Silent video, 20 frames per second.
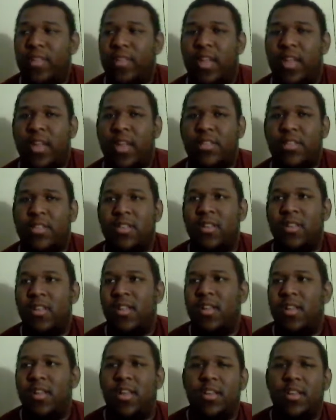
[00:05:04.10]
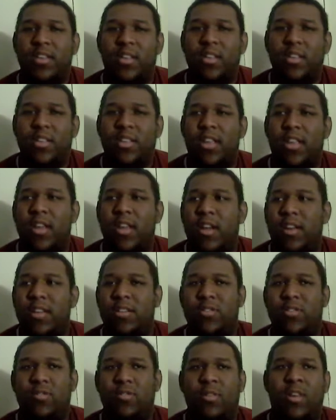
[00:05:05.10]
as seeing how
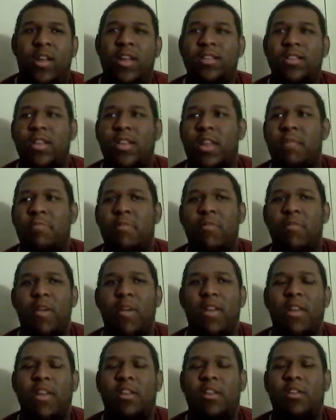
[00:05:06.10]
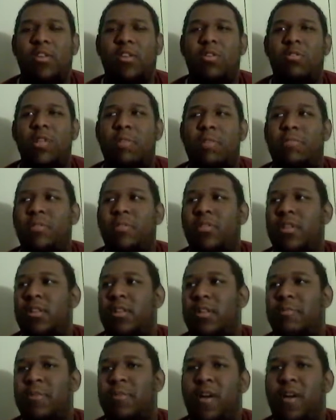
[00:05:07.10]
these two clash, and they slowly built up
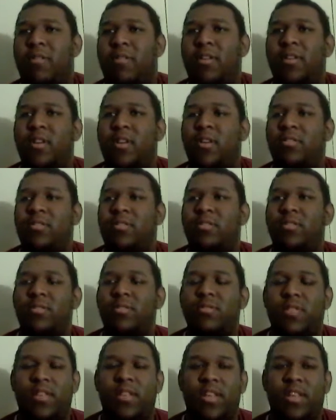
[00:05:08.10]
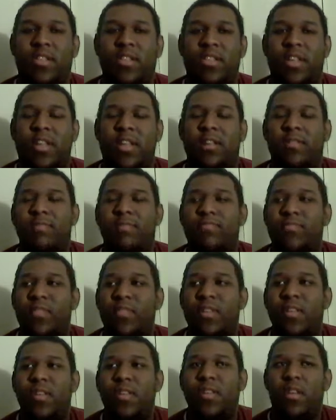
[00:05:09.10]
their power. Naruto using his
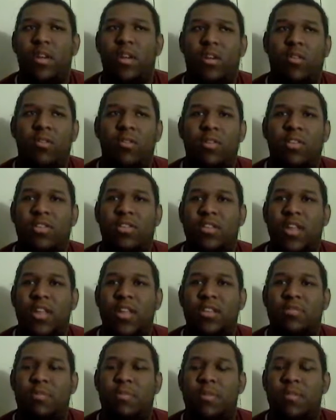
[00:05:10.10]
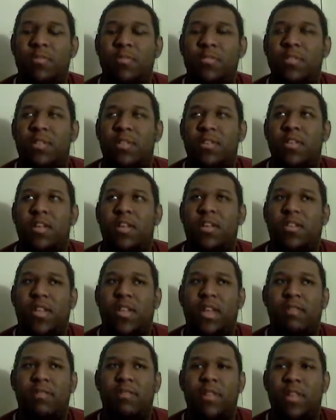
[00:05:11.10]
going Sage mode,
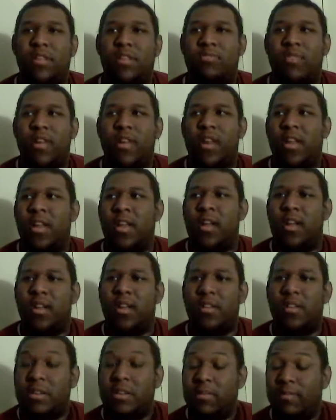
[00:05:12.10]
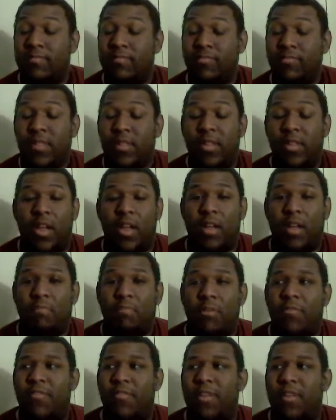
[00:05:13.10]
Sasuke with his Rinnegan, and
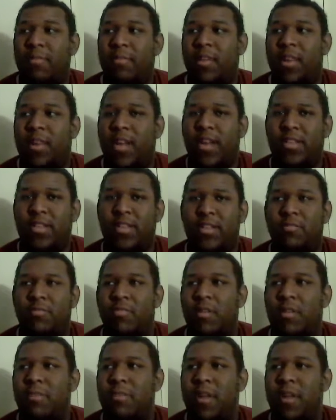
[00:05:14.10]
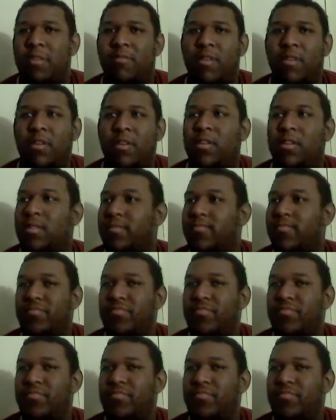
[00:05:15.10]
both of them clashing one by one